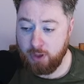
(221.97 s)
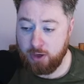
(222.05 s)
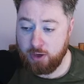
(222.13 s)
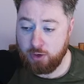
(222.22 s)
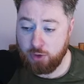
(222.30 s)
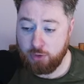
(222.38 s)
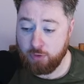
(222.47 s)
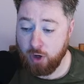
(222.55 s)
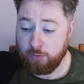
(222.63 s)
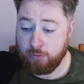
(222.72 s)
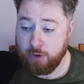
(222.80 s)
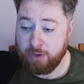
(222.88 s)
You've got
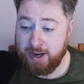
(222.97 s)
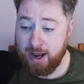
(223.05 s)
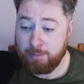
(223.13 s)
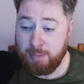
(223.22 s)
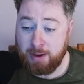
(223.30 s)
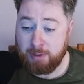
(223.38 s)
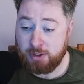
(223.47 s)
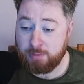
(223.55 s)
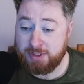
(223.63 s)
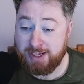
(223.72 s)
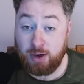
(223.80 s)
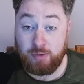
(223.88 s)
further down maybe some
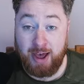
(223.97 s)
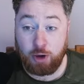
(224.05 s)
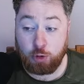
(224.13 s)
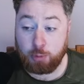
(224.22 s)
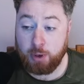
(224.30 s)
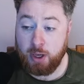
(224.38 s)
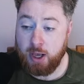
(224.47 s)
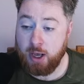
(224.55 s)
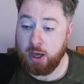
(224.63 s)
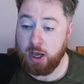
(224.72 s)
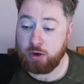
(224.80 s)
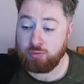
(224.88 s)
self-help
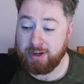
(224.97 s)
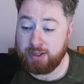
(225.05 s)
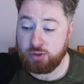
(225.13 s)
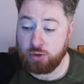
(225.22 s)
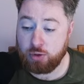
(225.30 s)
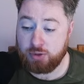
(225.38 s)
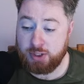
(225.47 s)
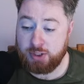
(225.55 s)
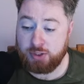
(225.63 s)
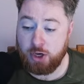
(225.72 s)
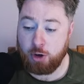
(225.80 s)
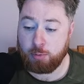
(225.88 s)
resources,
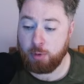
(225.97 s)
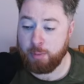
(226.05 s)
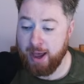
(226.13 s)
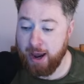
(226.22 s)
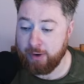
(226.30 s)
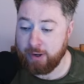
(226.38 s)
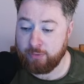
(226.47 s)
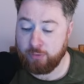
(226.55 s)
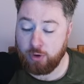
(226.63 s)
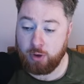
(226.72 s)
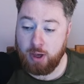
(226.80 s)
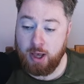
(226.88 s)
so preparing
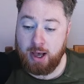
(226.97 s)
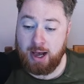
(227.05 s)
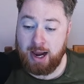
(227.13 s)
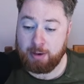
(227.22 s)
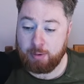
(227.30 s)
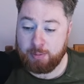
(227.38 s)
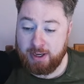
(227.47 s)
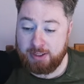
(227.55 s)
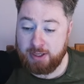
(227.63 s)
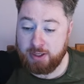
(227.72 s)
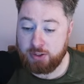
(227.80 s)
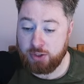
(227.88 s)
for hybrid
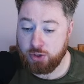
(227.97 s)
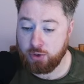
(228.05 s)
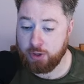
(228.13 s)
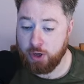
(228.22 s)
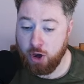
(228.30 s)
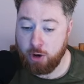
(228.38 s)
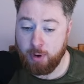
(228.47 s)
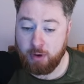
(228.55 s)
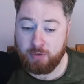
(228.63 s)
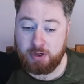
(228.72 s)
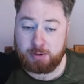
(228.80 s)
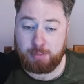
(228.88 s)
meetings, securing your home
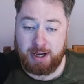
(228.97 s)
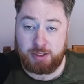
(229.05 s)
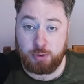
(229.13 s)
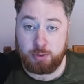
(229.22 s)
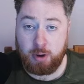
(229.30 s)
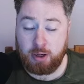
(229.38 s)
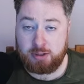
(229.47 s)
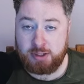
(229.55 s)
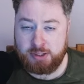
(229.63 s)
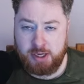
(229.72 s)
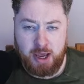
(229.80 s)
office, password policies,